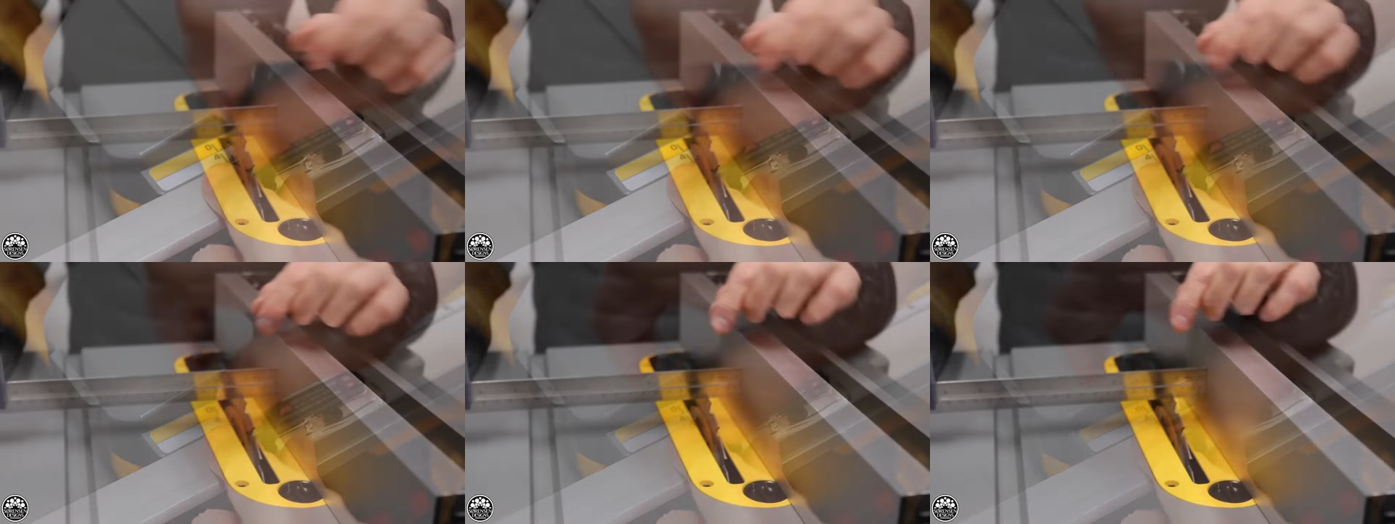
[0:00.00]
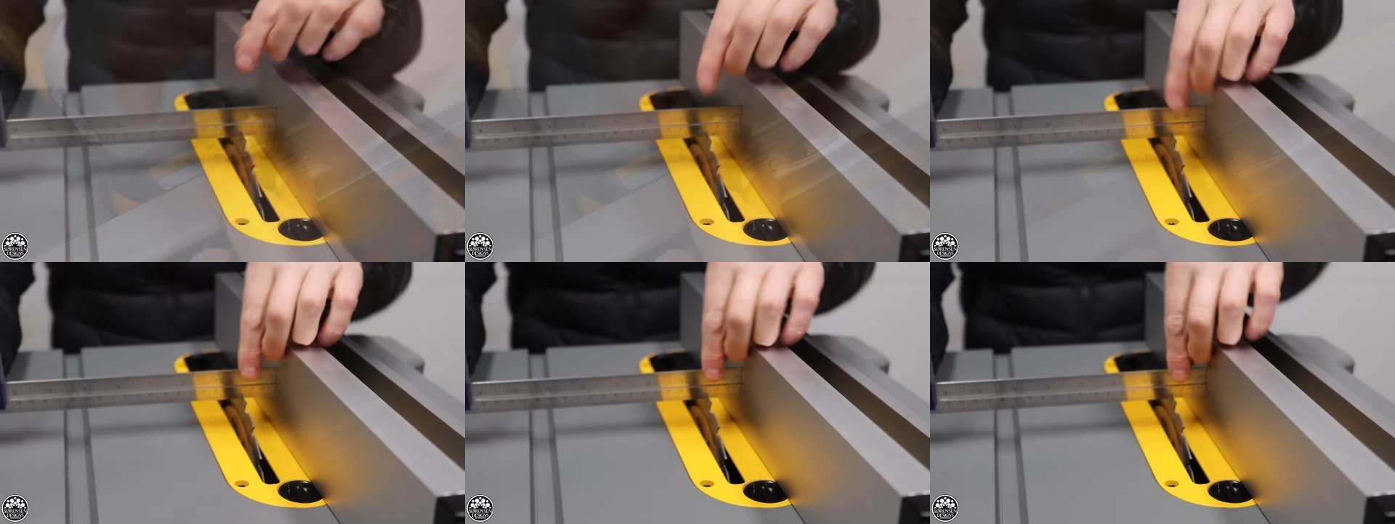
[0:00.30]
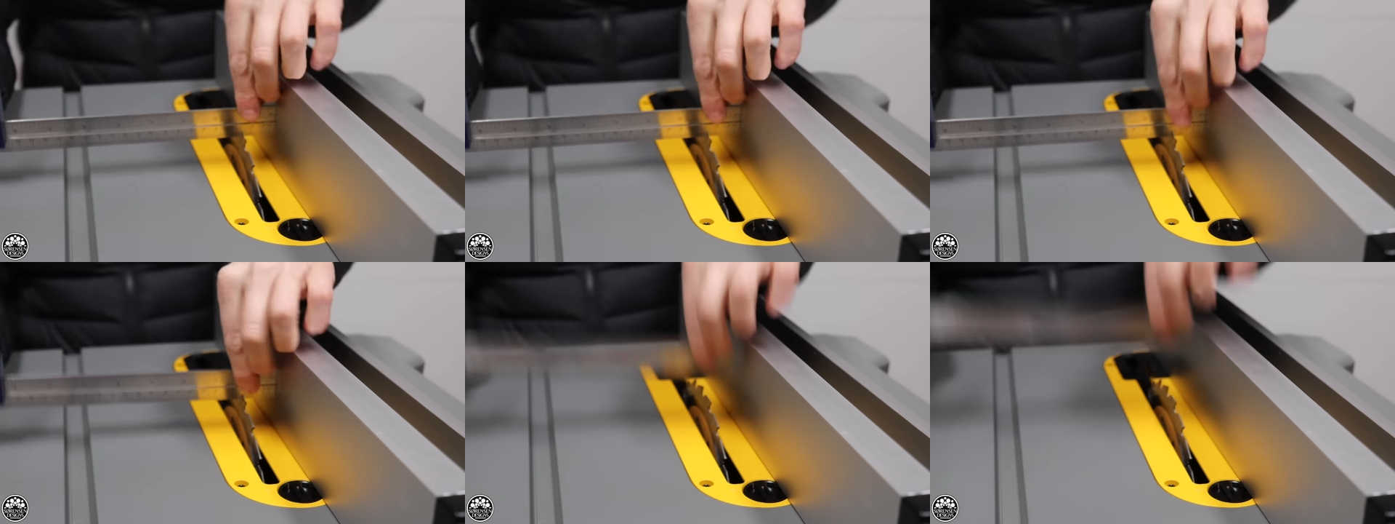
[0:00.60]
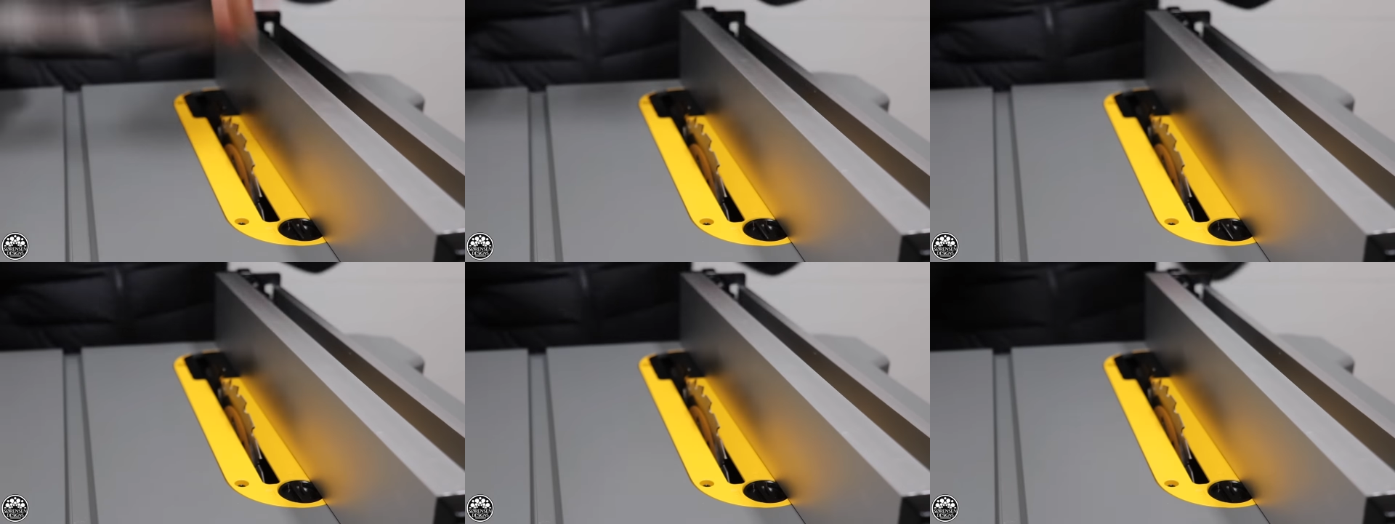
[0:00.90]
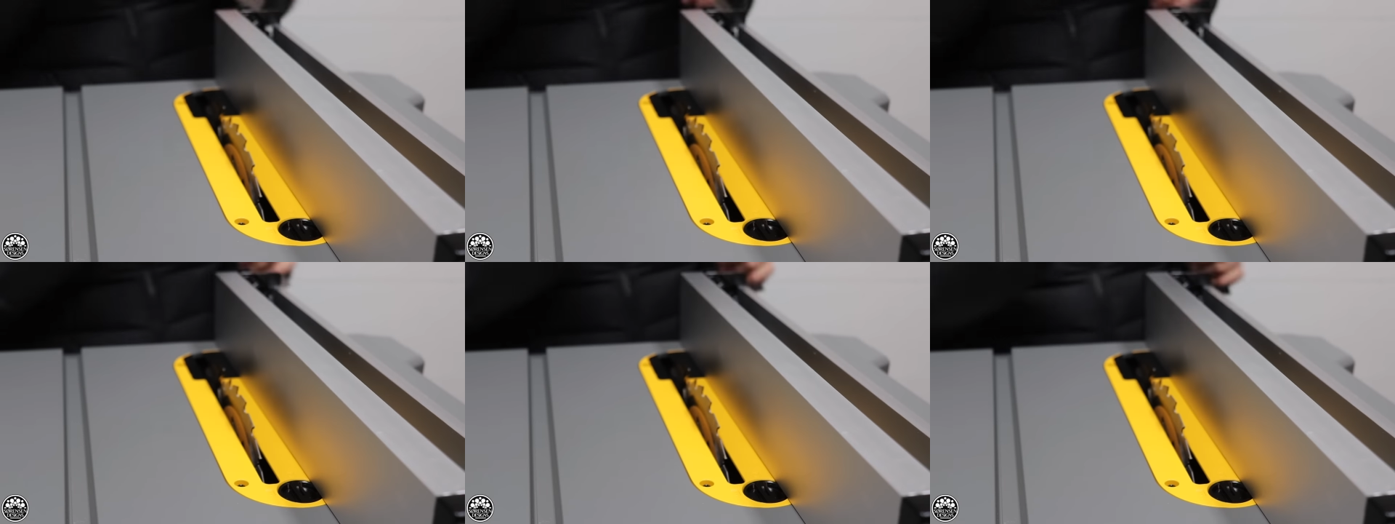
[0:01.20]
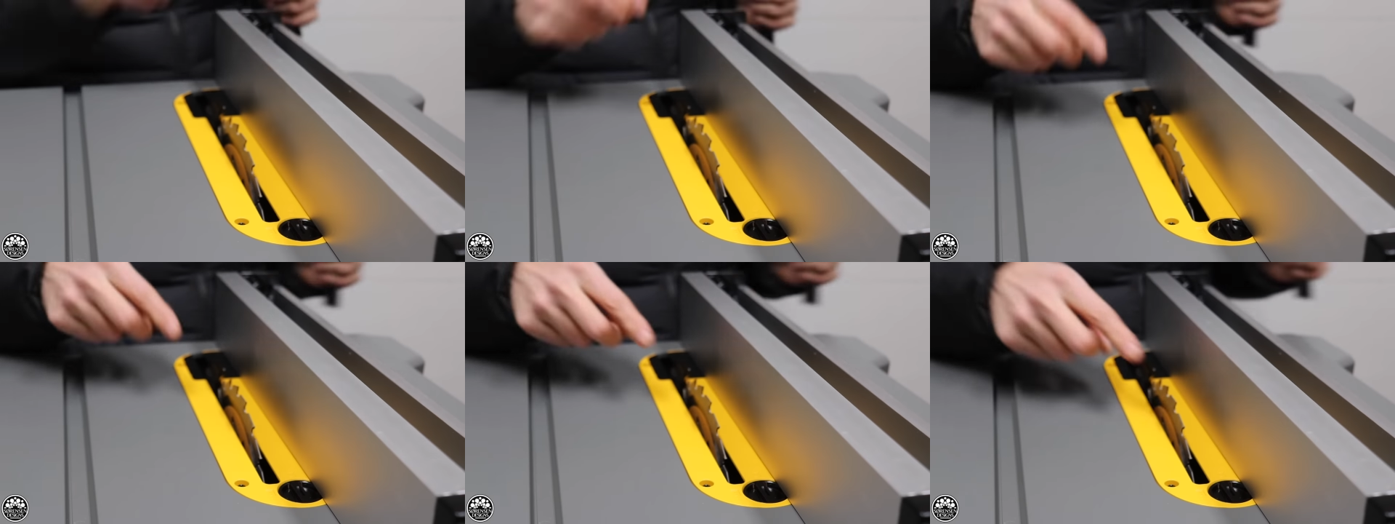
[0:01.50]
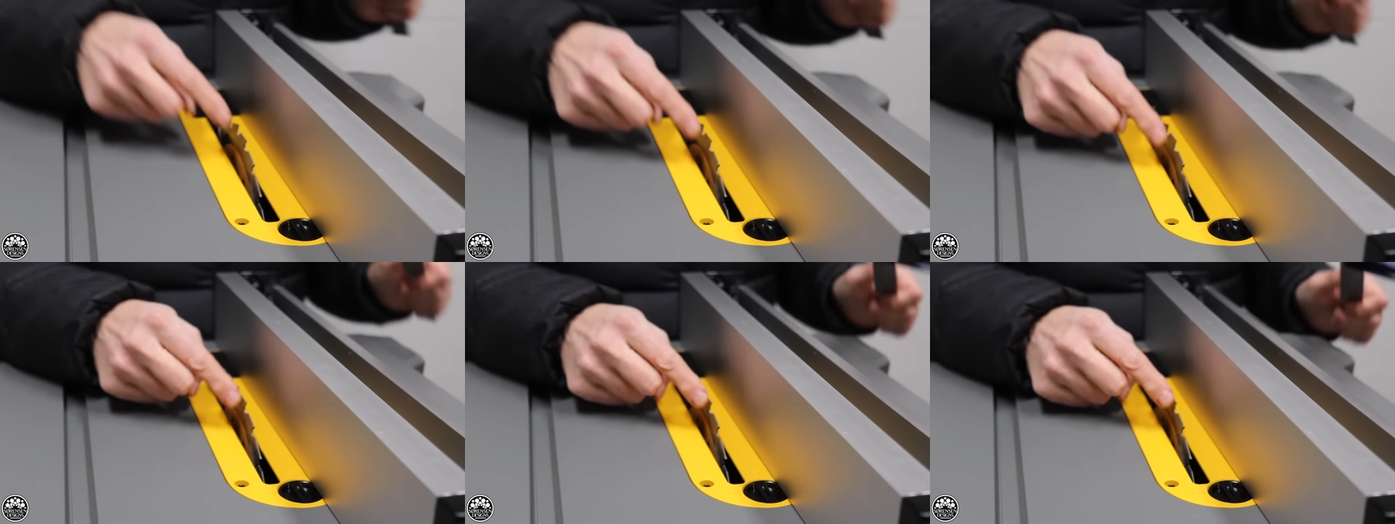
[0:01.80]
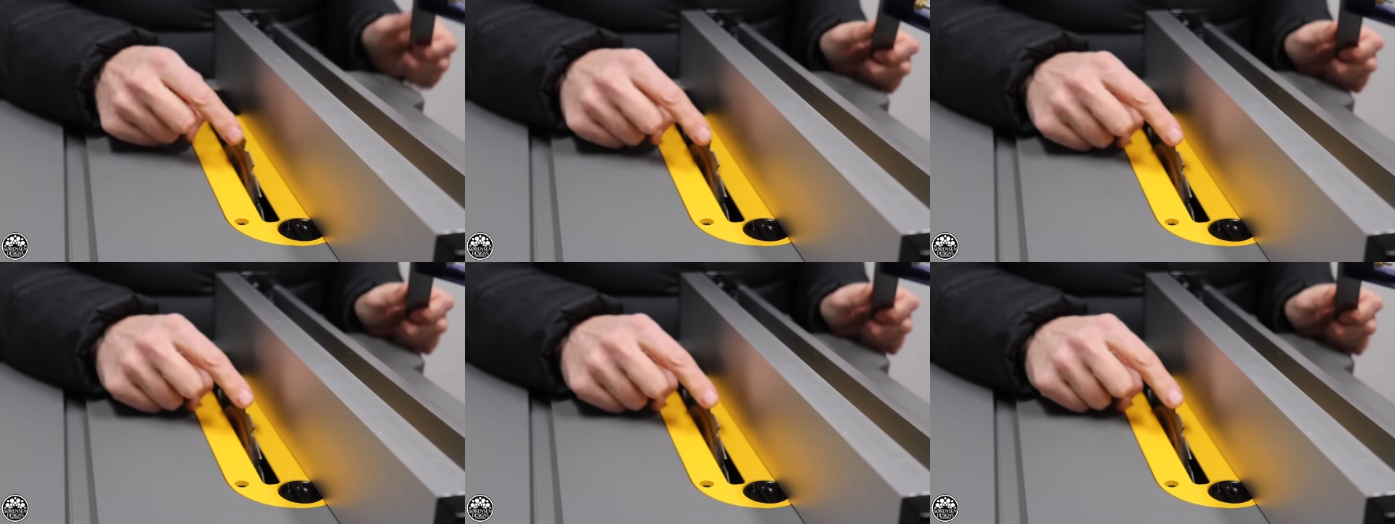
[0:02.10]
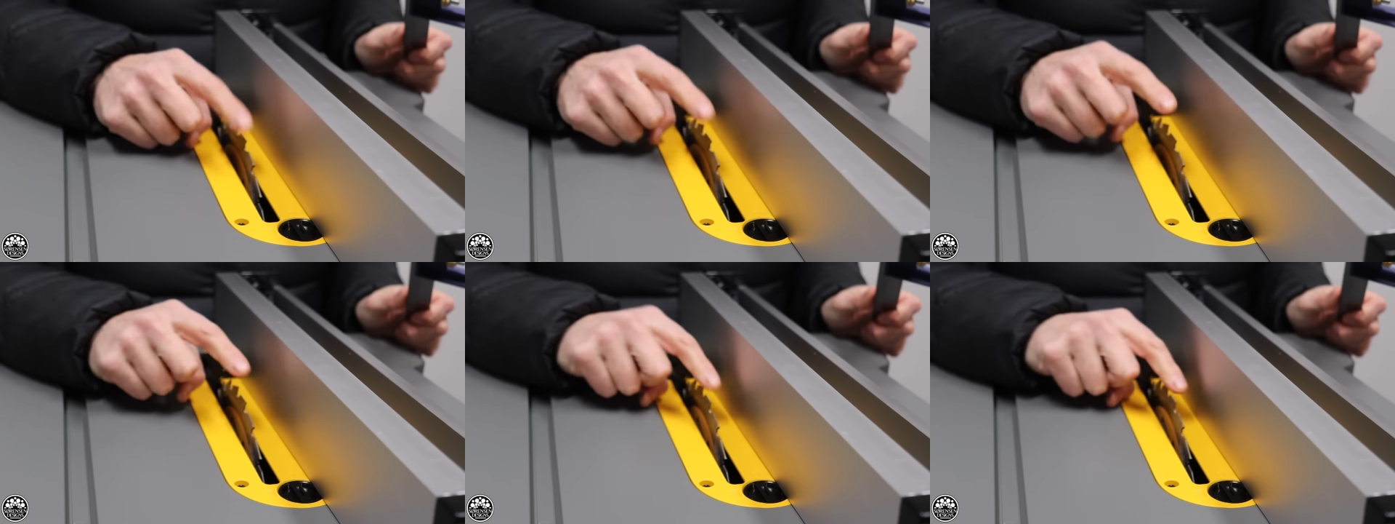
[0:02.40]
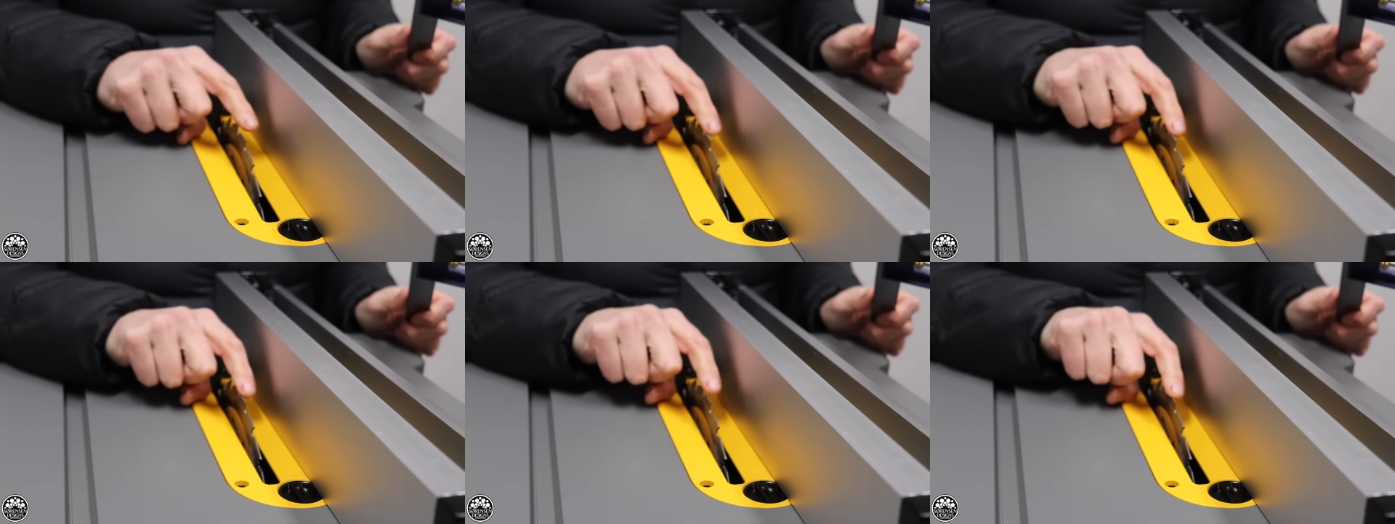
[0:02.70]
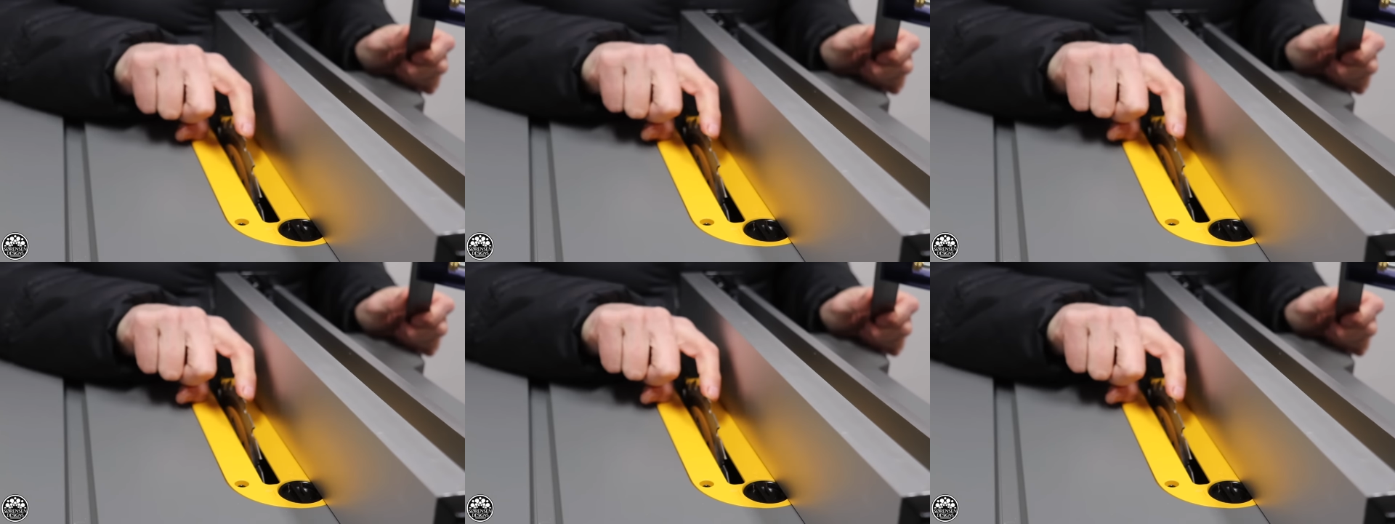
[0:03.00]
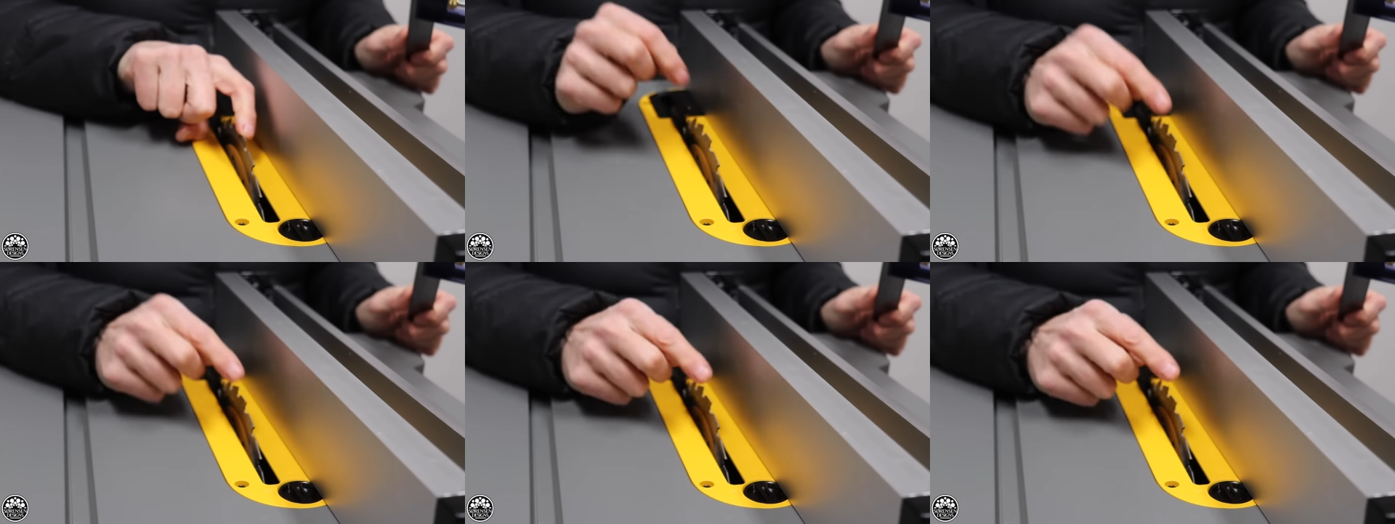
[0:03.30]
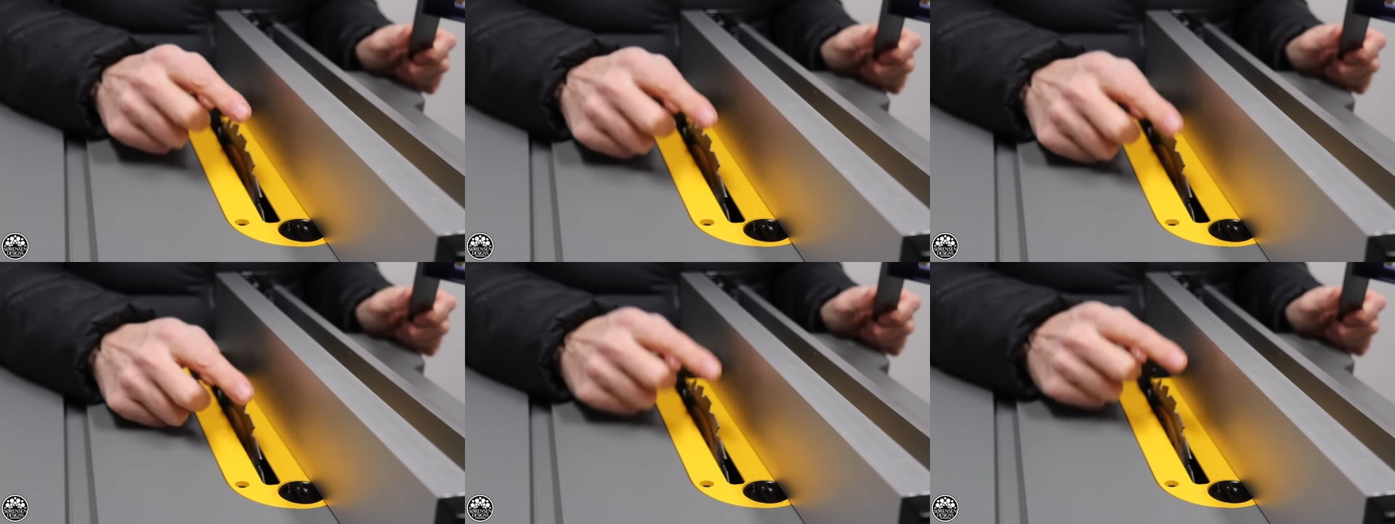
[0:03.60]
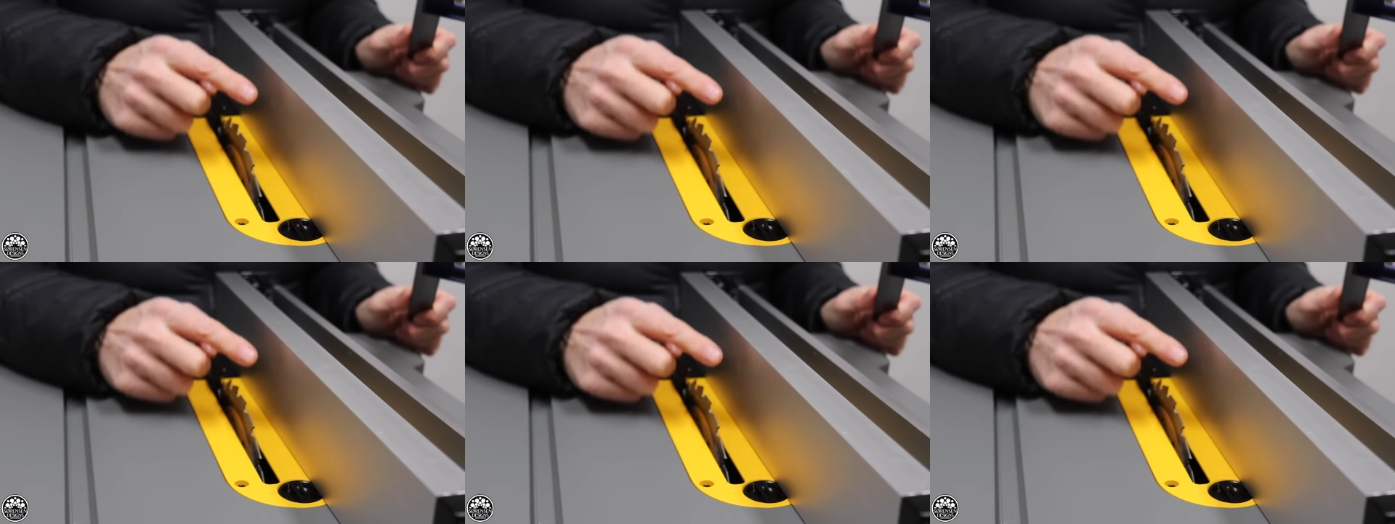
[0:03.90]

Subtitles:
(no speaker visible)